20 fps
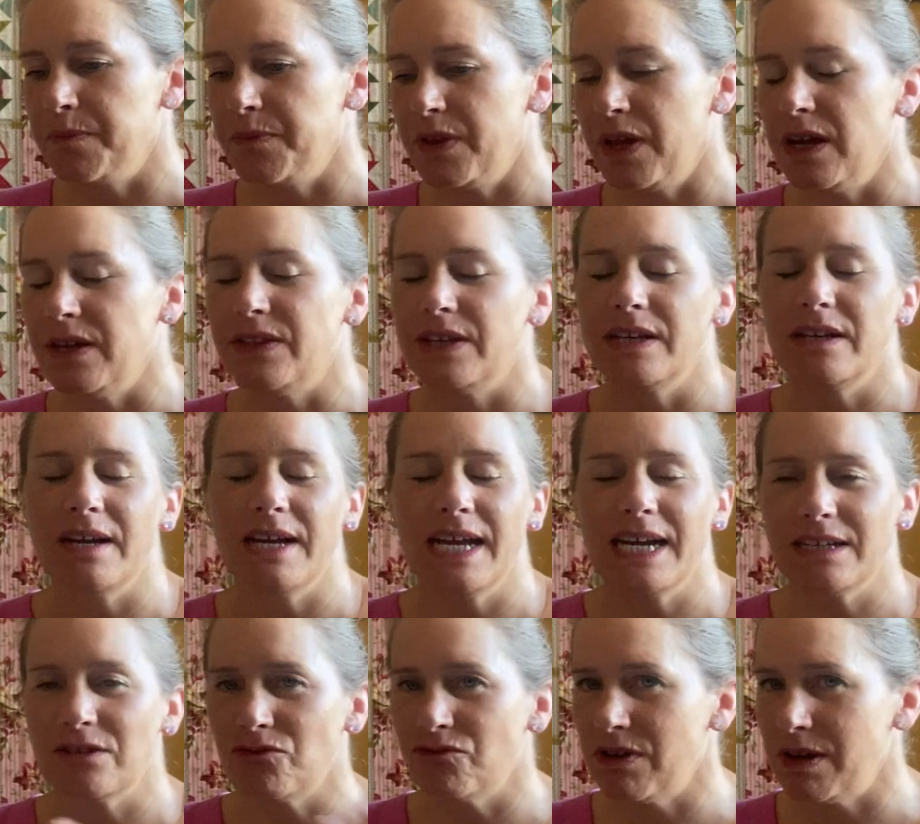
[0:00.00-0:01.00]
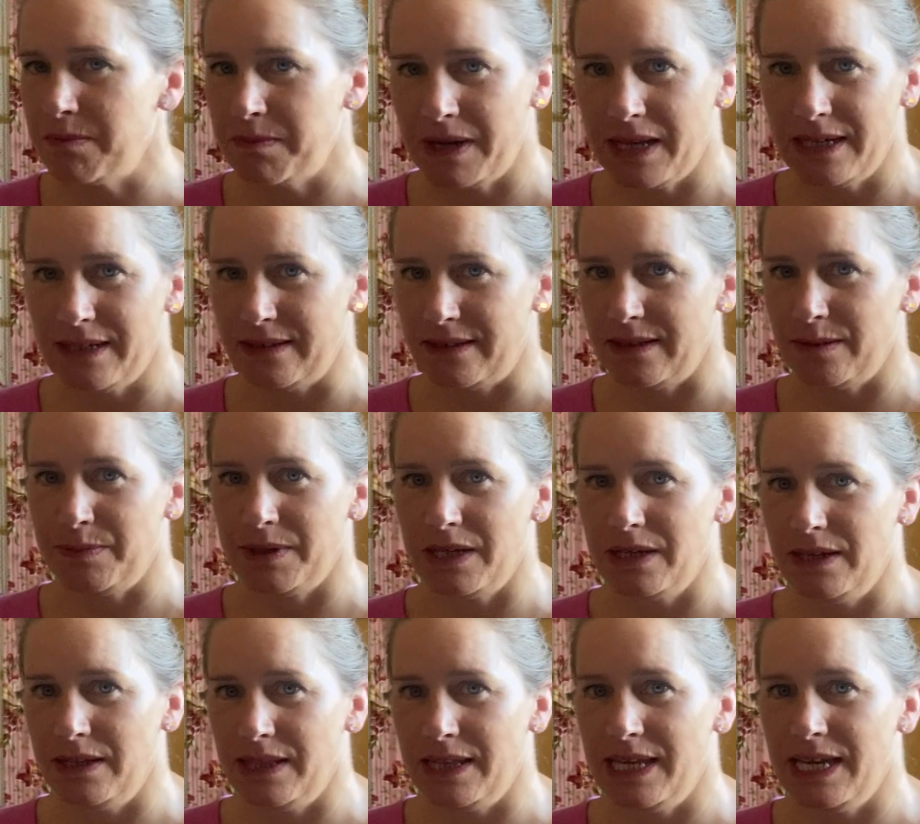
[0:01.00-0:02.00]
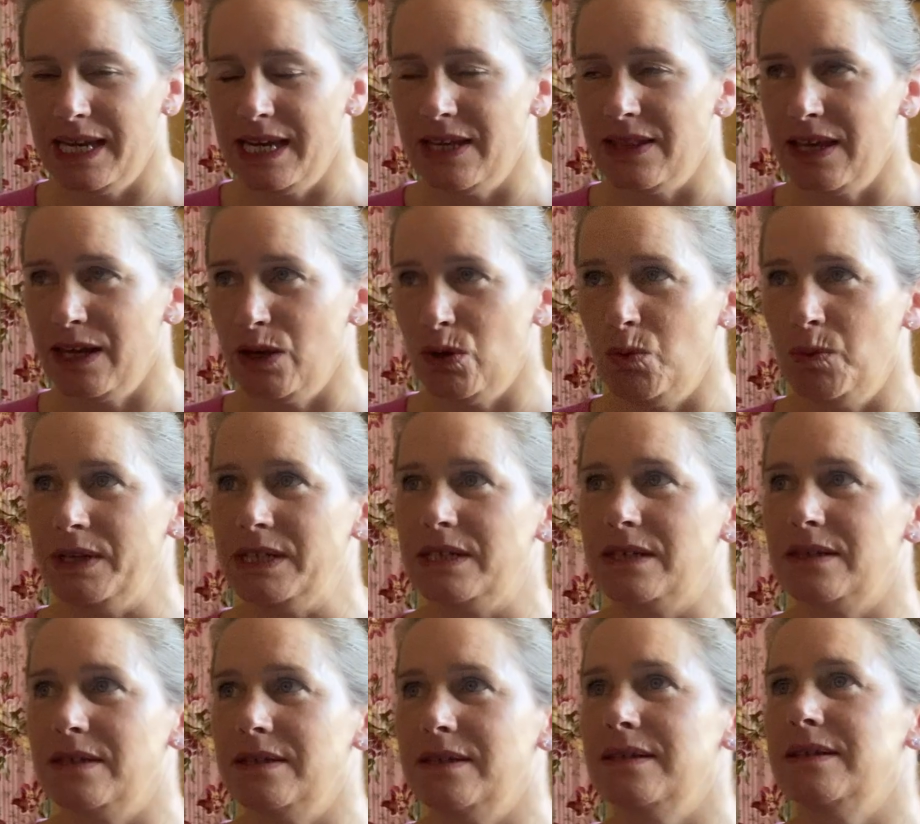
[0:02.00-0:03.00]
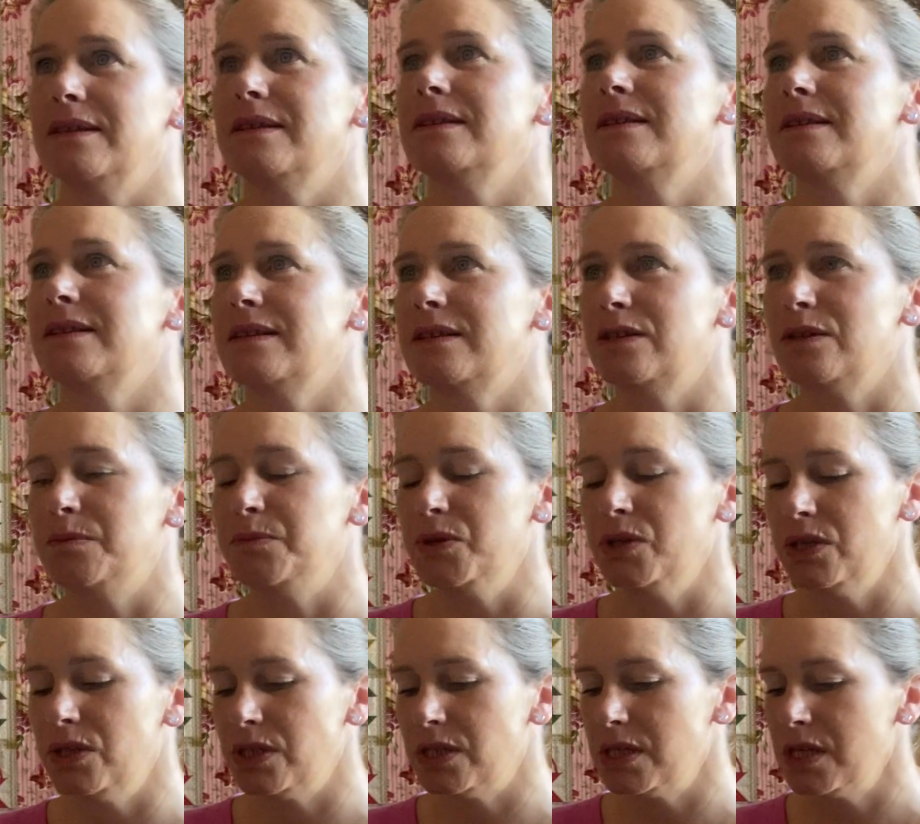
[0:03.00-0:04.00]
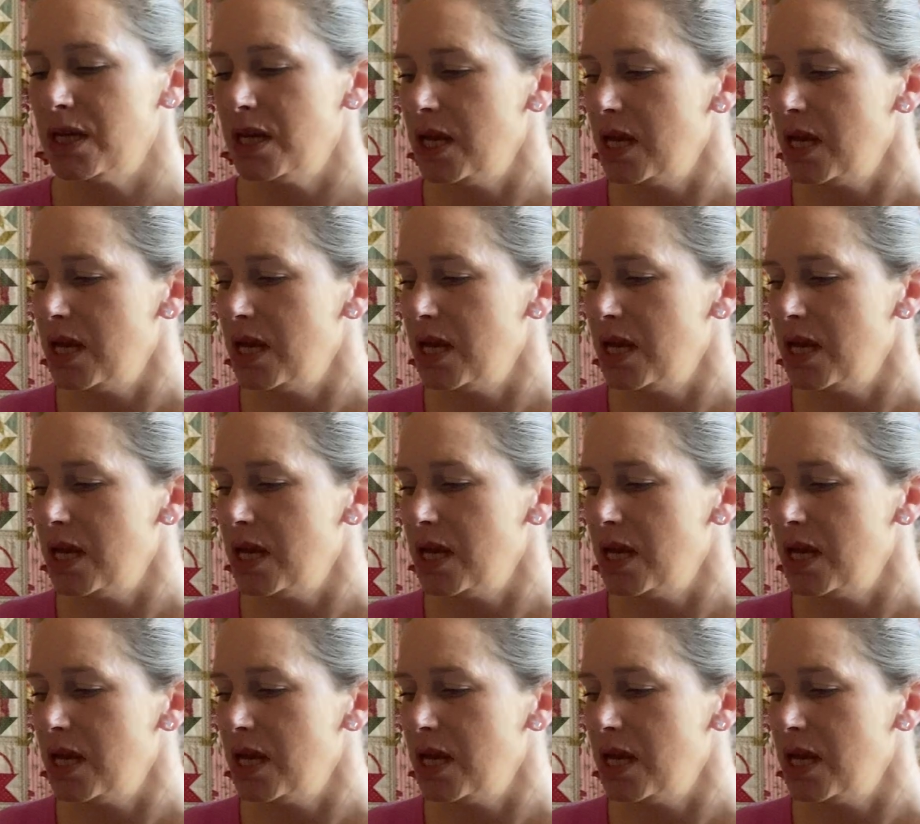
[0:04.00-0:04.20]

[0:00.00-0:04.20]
I think I had grand plans at the beginning of the year. They all went to kaput.